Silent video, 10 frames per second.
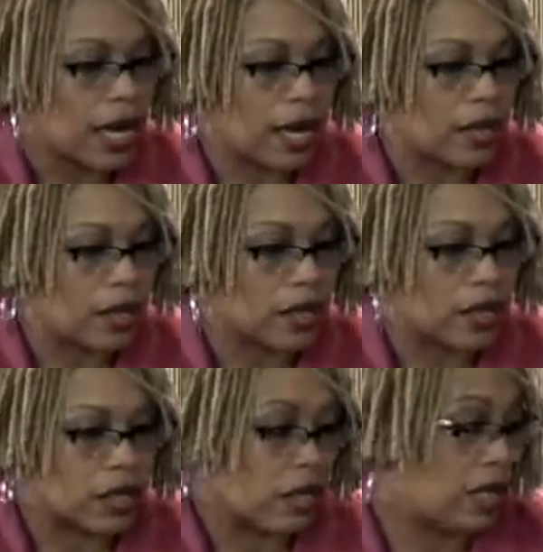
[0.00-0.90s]
And
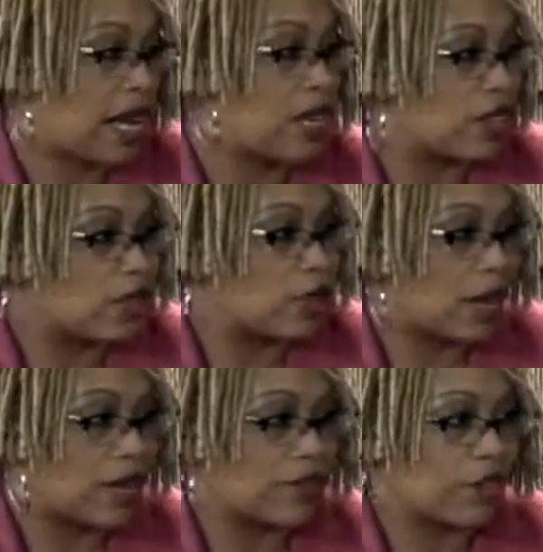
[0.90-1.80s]
it's exciting that you
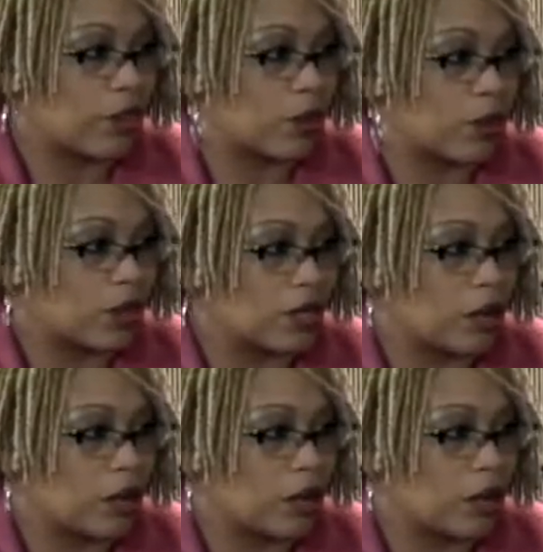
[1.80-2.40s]
have, you know,